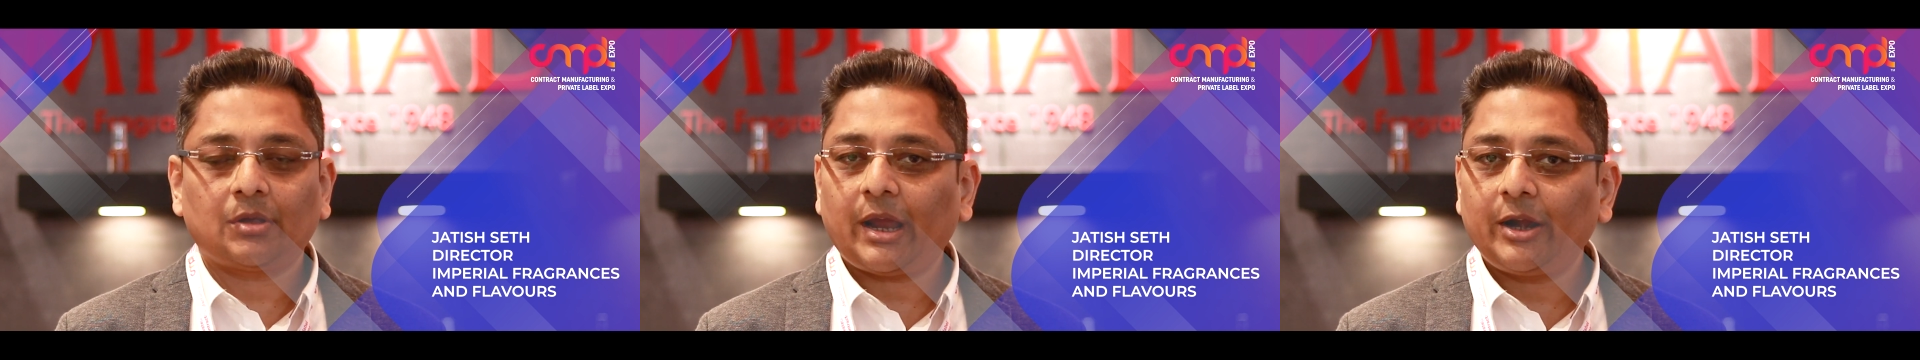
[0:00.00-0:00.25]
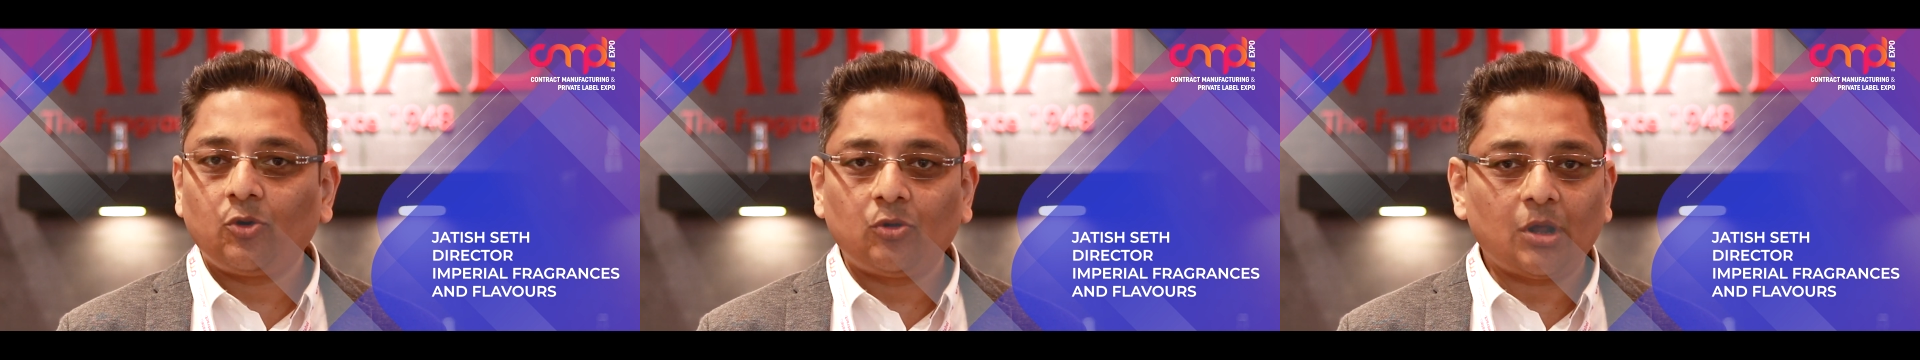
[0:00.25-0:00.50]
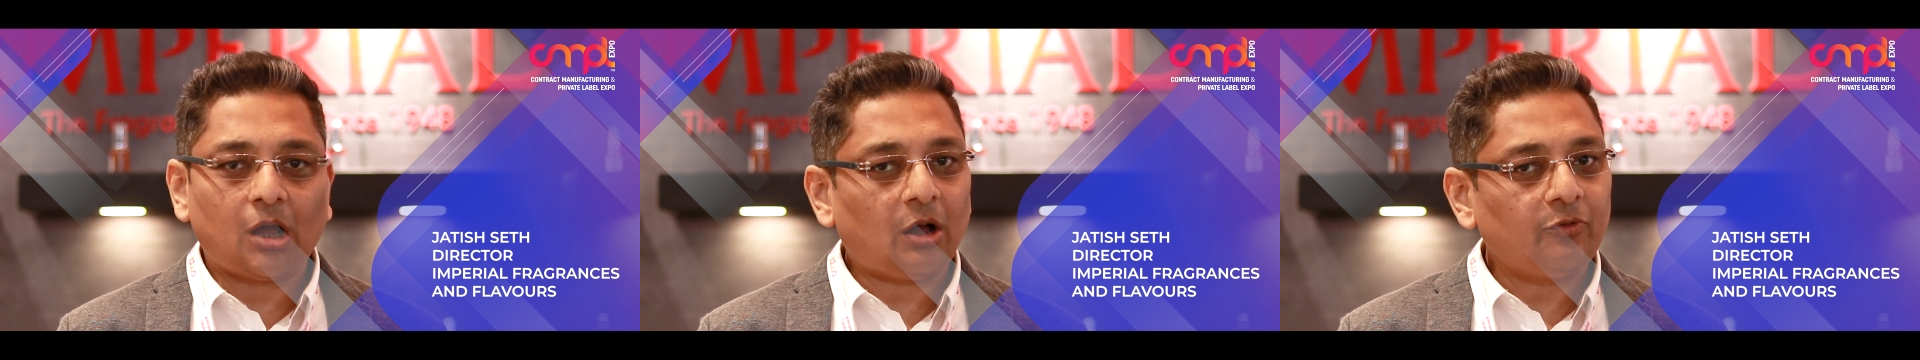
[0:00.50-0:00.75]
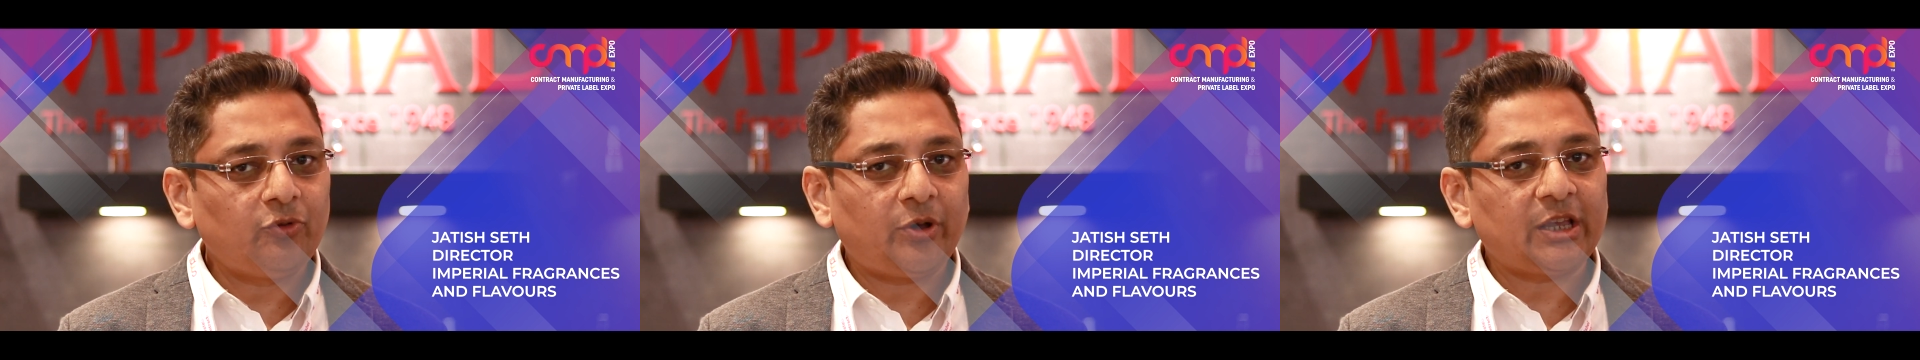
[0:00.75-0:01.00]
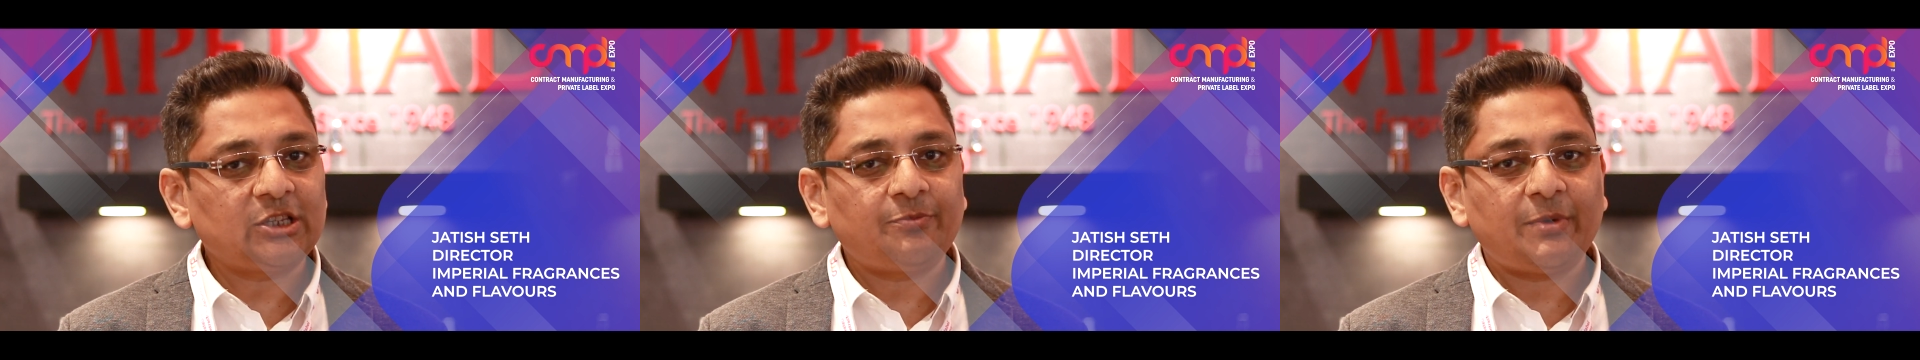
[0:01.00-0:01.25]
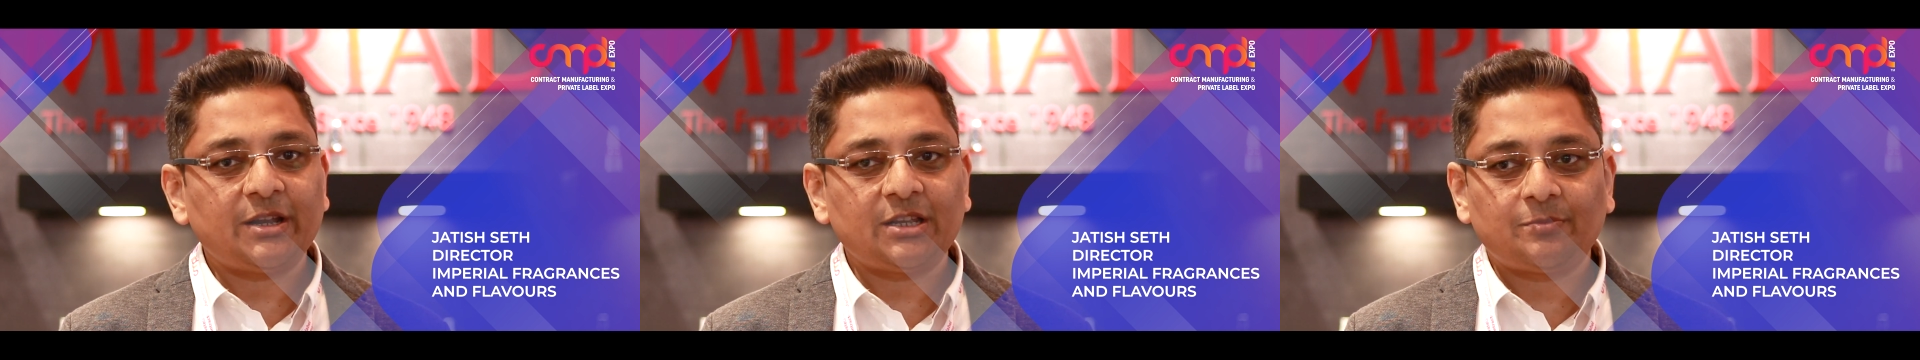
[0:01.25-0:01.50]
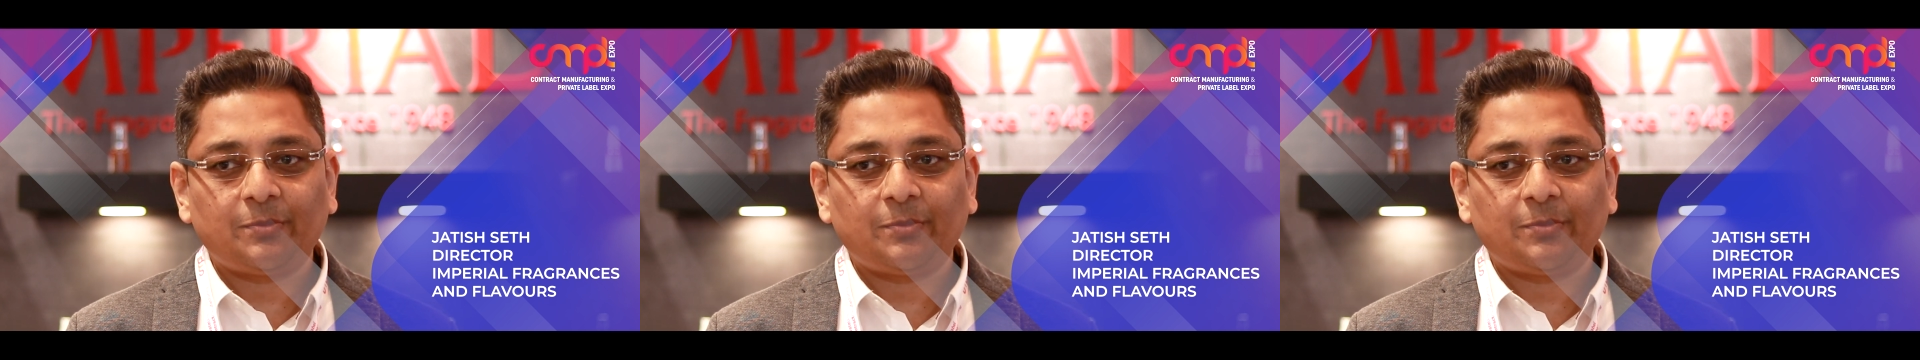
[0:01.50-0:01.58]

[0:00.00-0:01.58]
I don't know how you guys have managed,